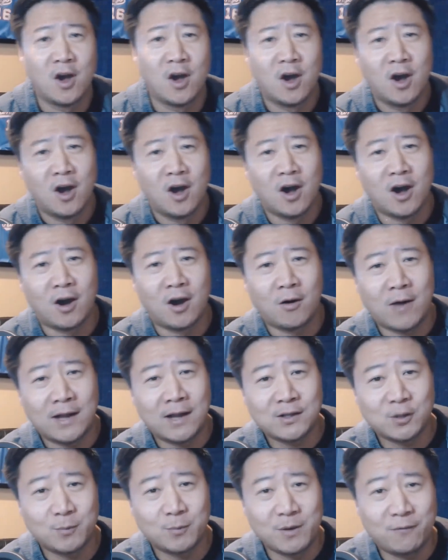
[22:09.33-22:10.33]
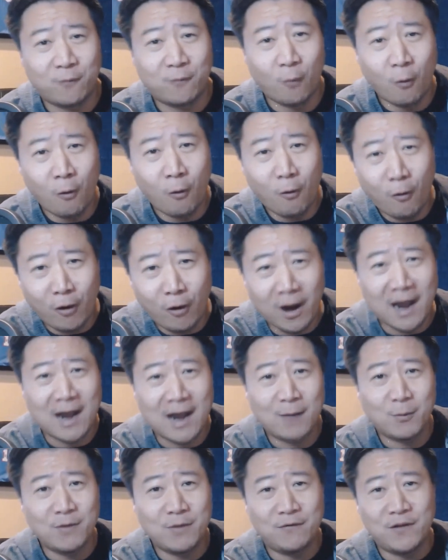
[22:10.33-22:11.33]
All right, so before I
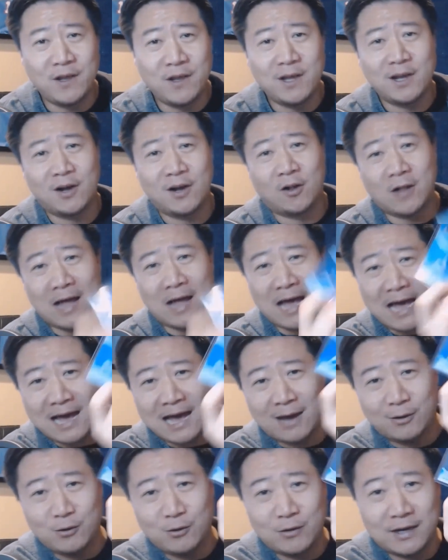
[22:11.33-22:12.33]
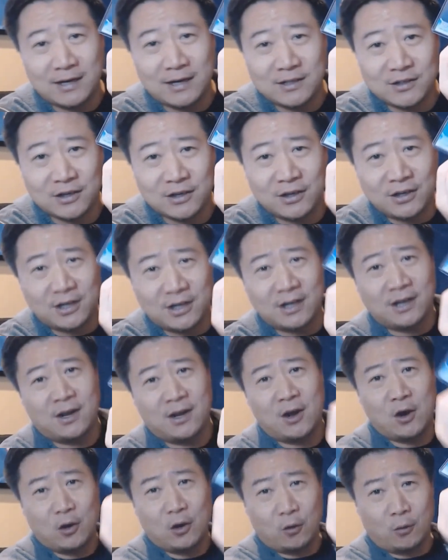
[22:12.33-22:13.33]
reveal how you guys are gonna
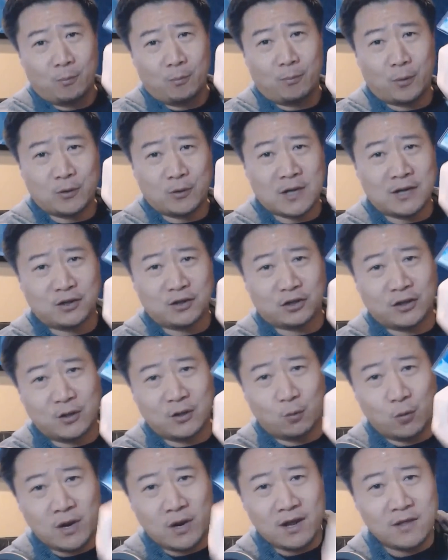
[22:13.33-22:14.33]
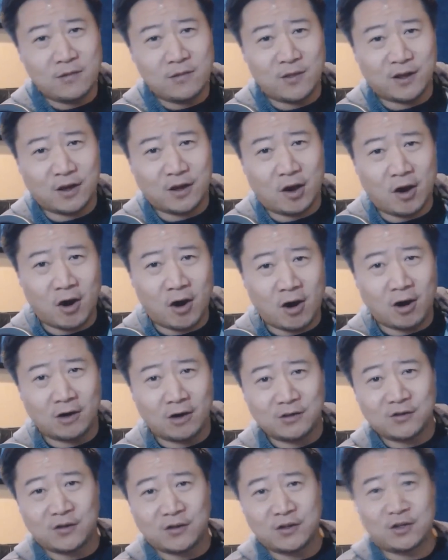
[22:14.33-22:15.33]
potentially win the
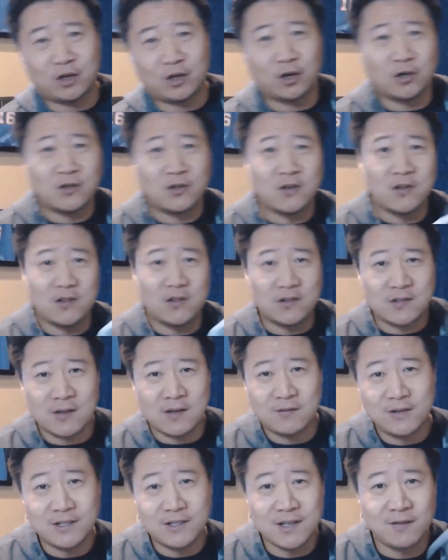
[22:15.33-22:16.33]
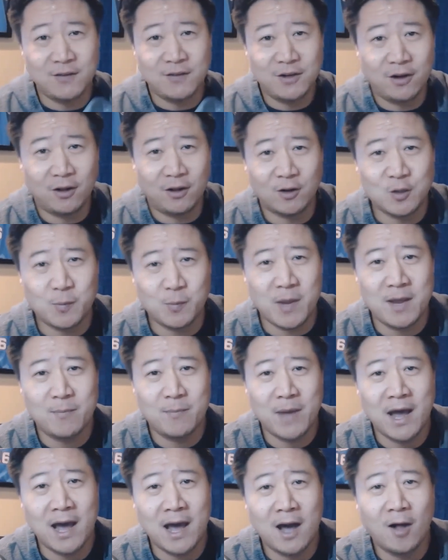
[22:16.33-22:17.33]
cards, the jersey, the $77
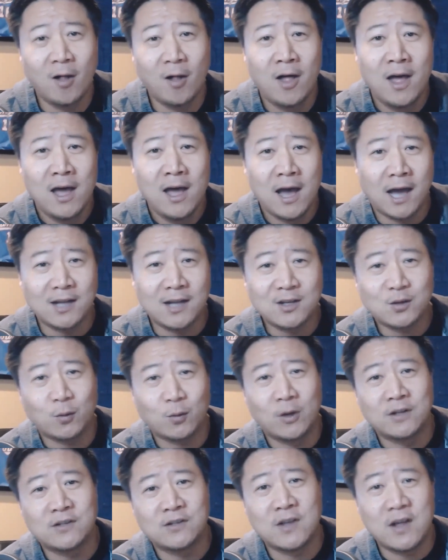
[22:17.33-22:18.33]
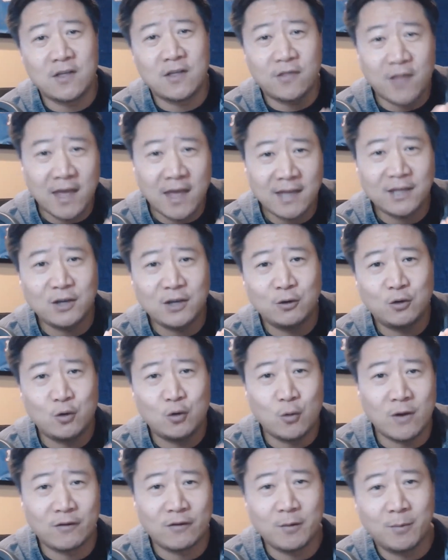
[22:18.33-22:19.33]
PayPal, I just want to say thank you to
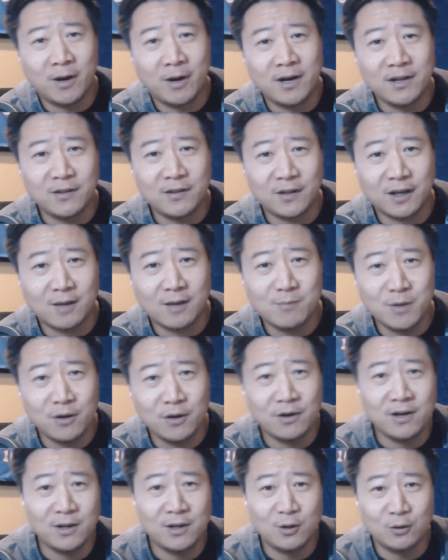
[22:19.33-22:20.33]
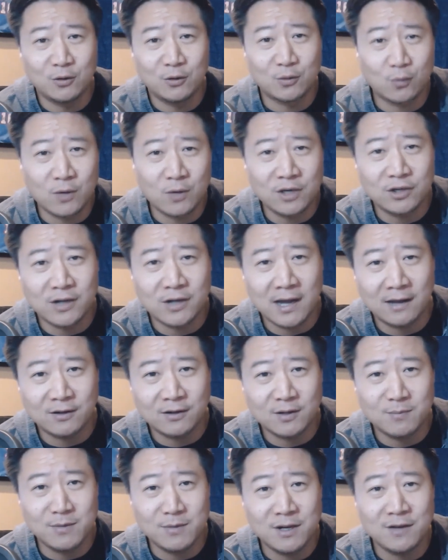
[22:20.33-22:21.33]
everybody in the community who's reached out
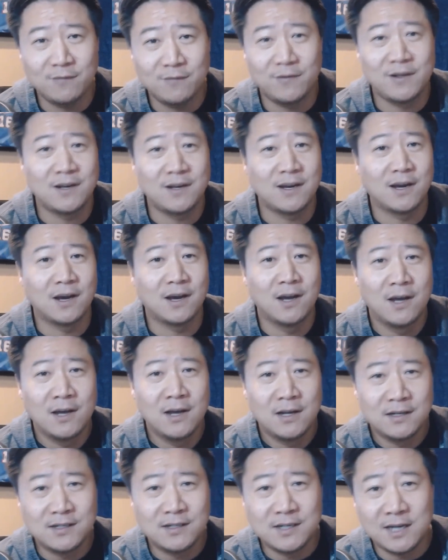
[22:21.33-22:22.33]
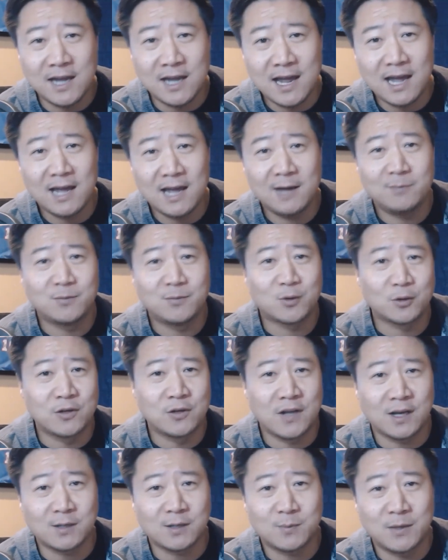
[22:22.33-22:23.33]
to me via DMs or
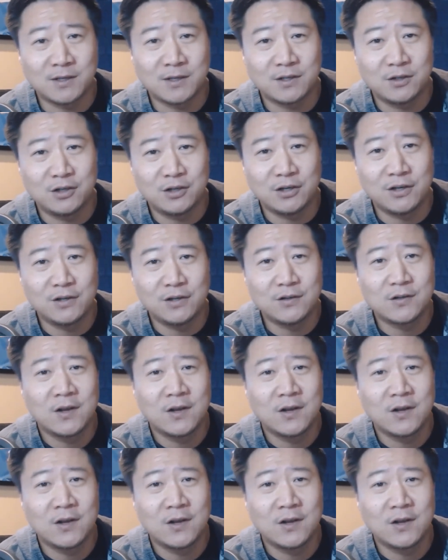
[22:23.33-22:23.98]
text messages.